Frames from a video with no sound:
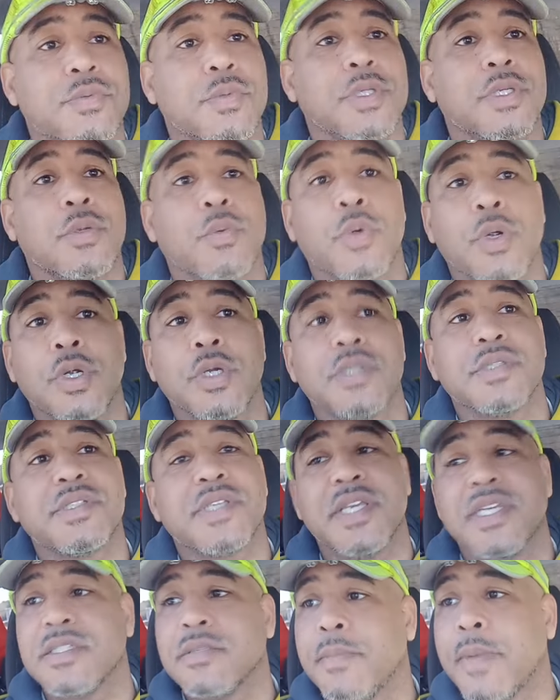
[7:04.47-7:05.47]
what the world
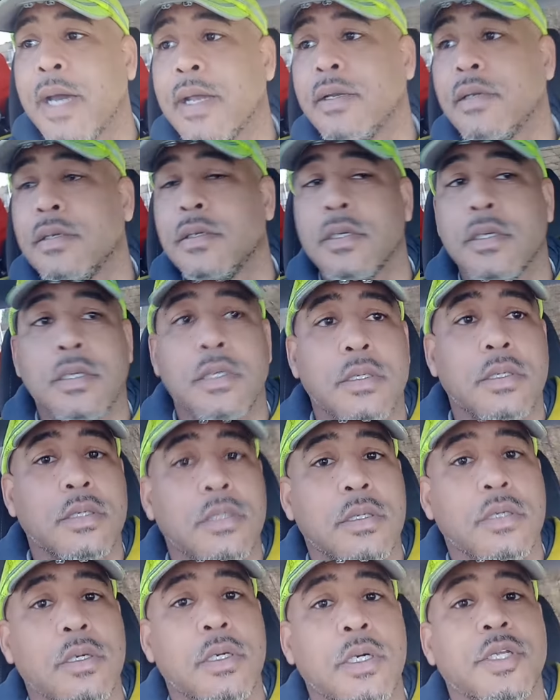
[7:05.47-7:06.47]
says about it or
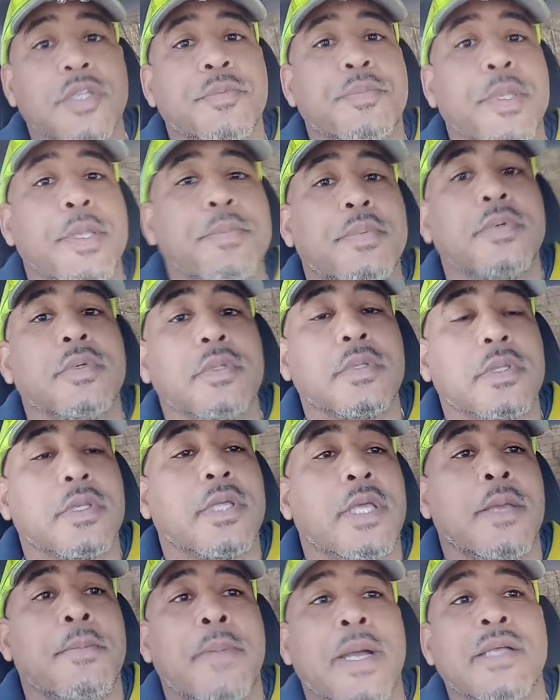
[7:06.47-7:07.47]
other people
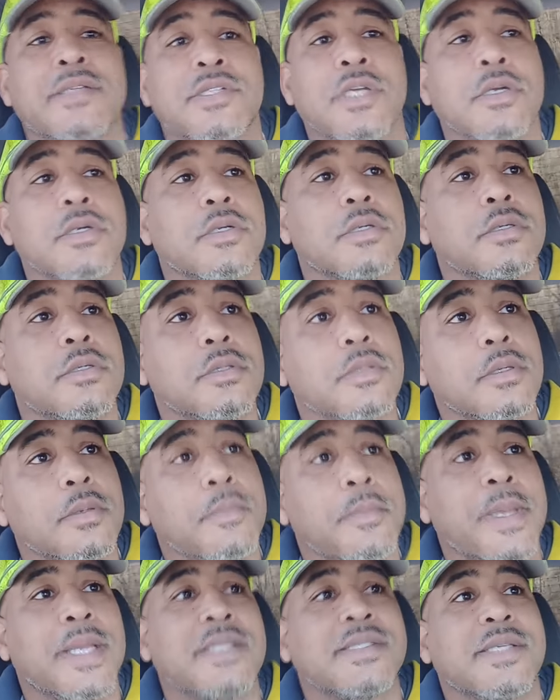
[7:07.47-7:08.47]
in my circle
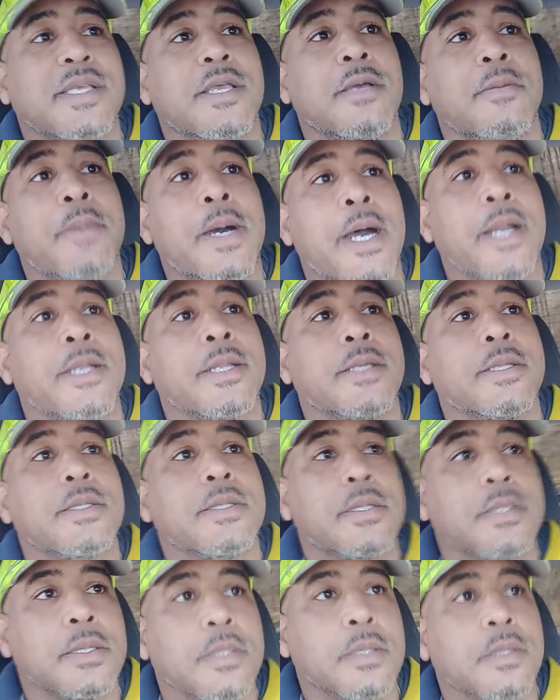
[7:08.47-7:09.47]
may say about it
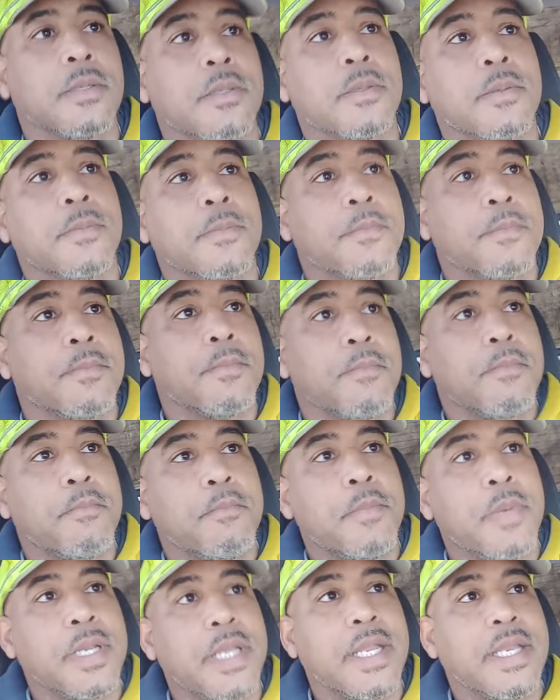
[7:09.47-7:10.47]

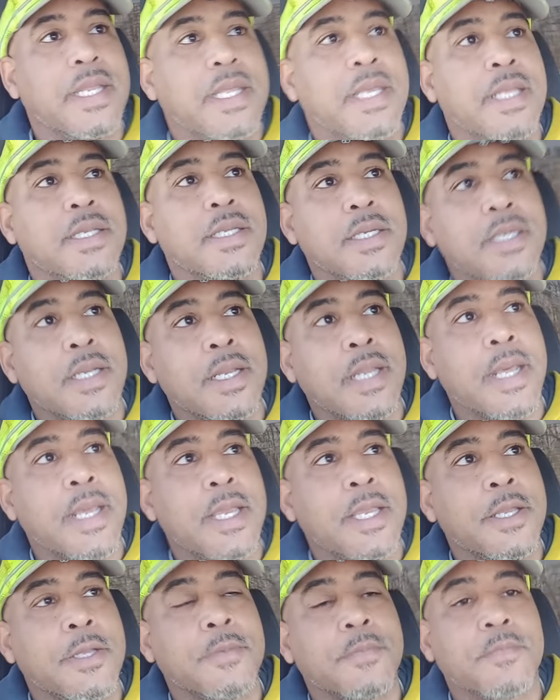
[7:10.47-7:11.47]
but at the end of the
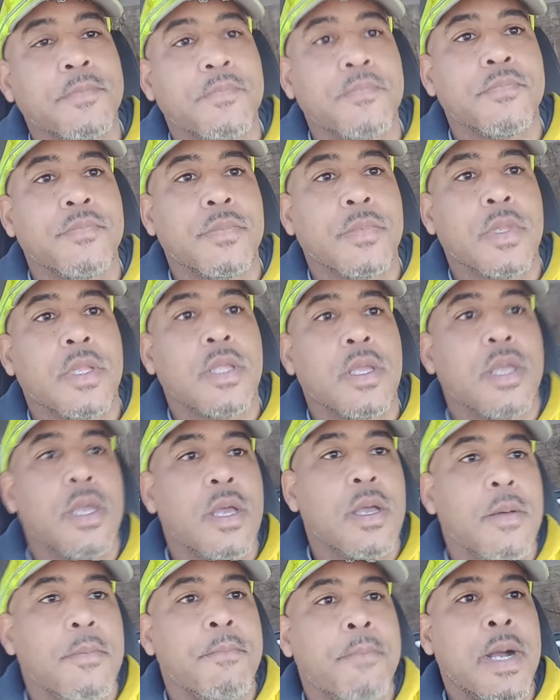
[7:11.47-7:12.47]
day
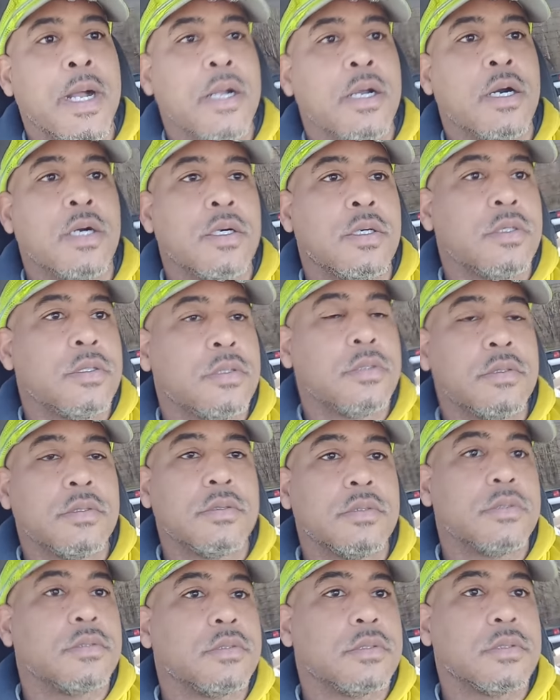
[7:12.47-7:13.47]
my goal
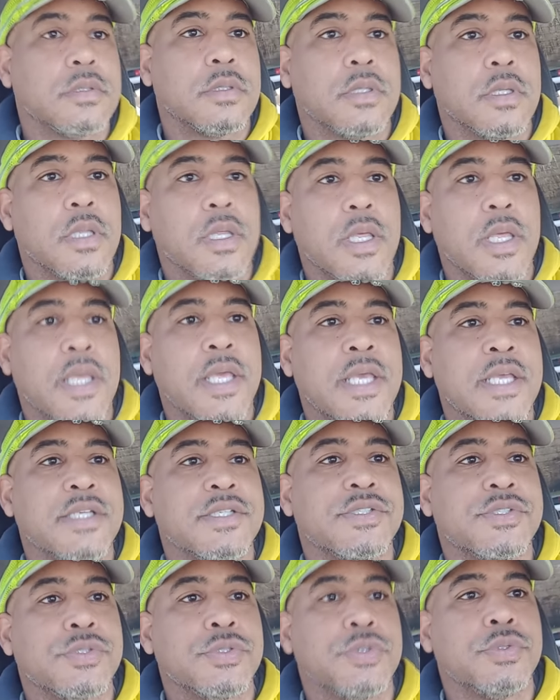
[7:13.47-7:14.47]

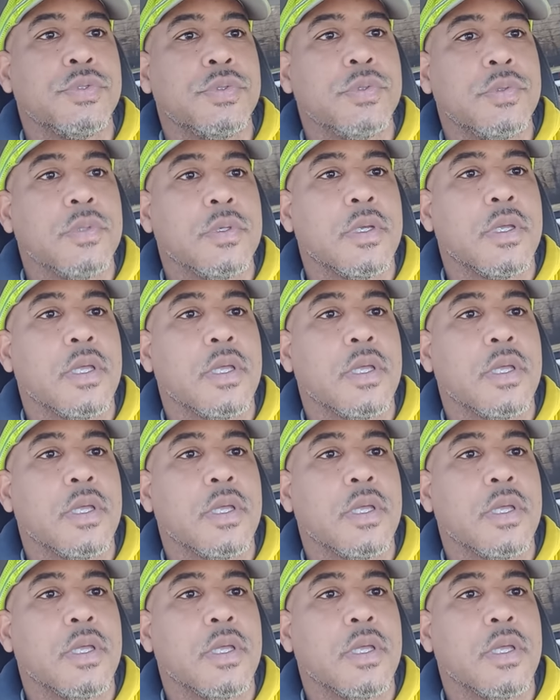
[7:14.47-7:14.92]
is to